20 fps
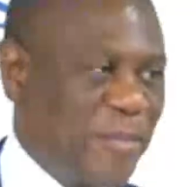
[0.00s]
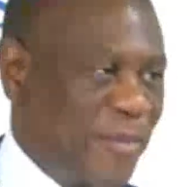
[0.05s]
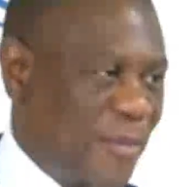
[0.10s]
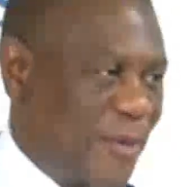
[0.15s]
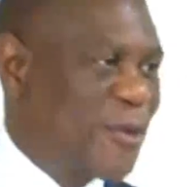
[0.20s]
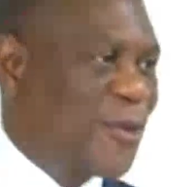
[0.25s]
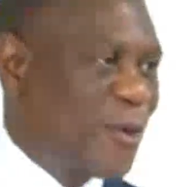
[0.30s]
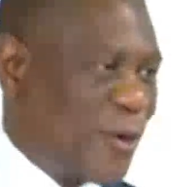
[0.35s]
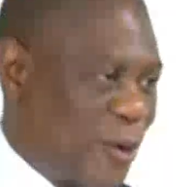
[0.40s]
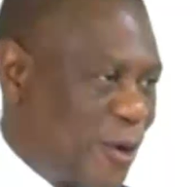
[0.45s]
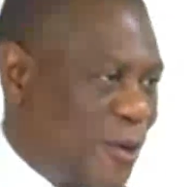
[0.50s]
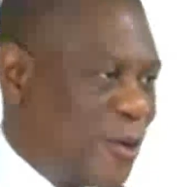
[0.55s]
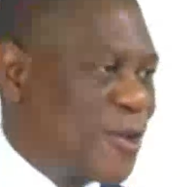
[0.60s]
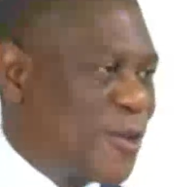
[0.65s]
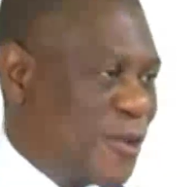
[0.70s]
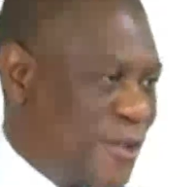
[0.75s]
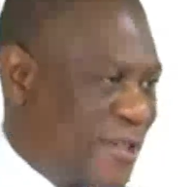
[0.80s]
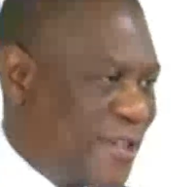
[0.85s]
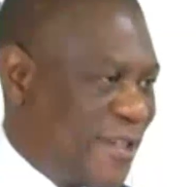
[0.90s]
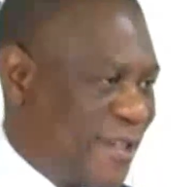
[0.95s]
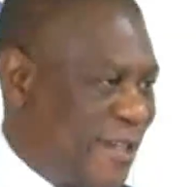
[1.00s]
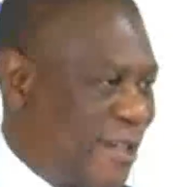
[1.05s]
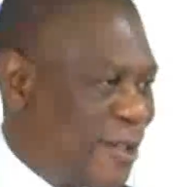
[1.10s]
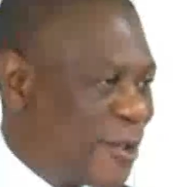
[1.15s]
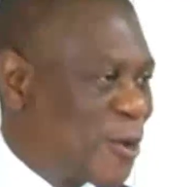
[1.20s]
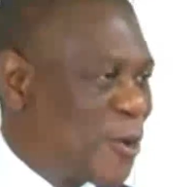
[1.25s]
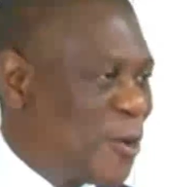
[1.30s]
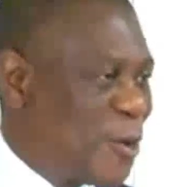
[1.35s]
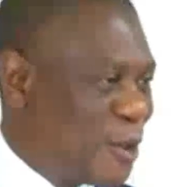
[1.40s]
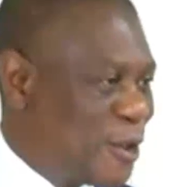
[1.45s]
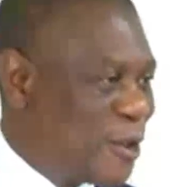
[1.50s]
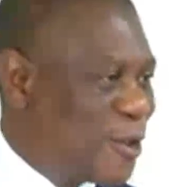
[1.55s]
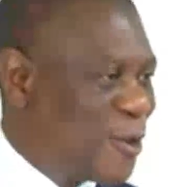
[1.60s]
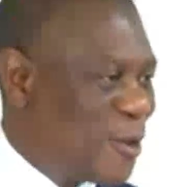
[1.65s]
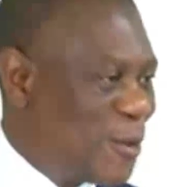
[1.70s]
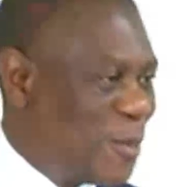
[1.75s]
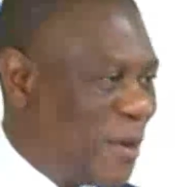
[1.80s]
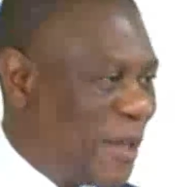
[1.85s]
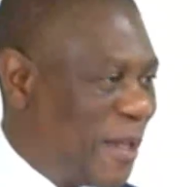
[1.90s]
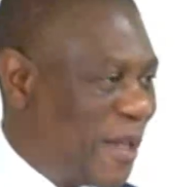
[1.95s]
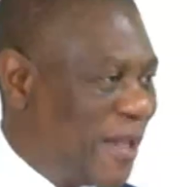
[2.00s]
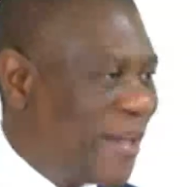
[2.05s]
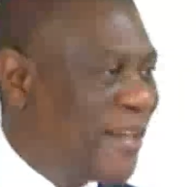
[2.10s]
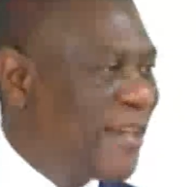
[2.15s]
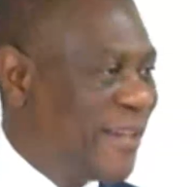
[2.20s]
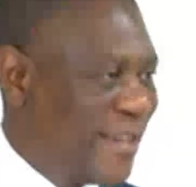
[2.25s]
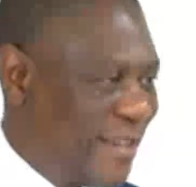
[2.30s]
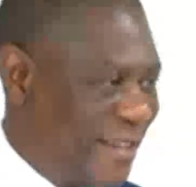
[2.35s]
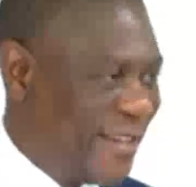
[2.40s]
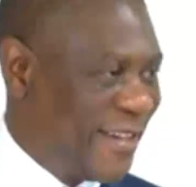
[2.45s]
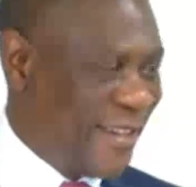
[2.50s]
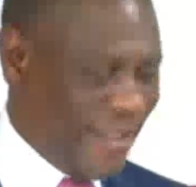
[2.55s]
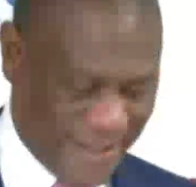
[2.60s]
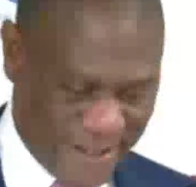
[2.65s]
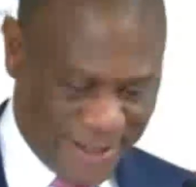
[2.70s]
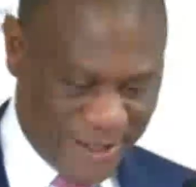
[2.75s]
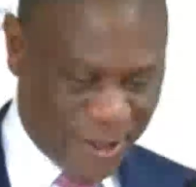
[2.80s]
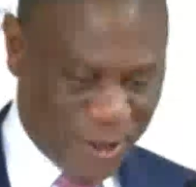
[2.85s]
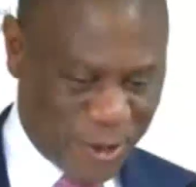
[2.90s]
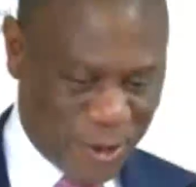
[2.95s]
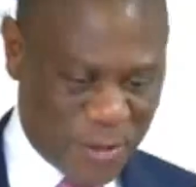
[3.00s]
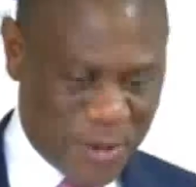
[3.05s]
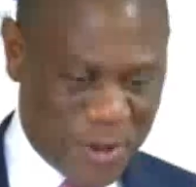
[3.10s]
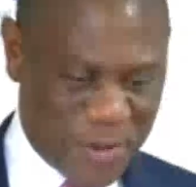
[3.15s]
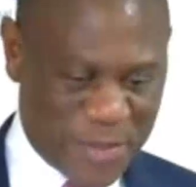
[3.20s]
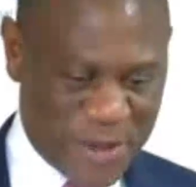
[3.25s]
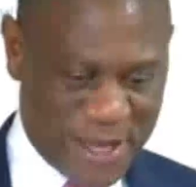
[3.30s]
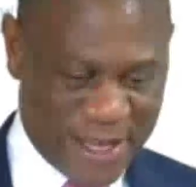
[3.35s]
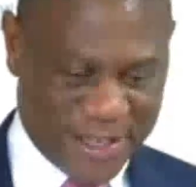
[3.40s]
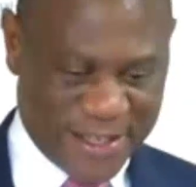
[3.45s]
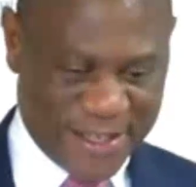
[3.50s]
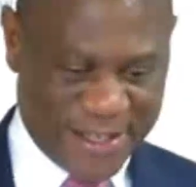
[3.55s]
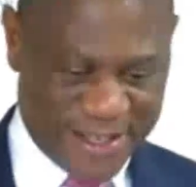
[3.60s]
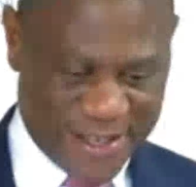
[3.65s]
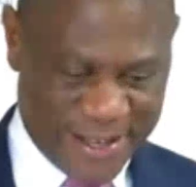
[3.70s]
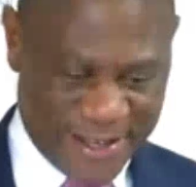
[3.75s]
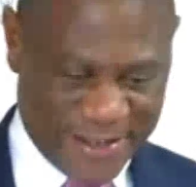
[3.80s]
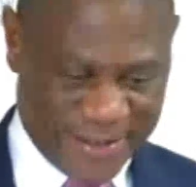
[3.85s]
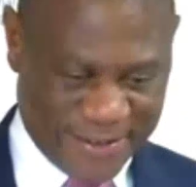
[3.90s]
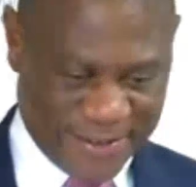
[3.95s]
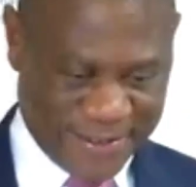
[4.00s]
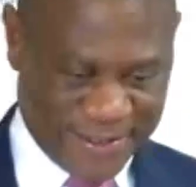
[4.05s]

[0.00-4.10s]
So it's good to be back here.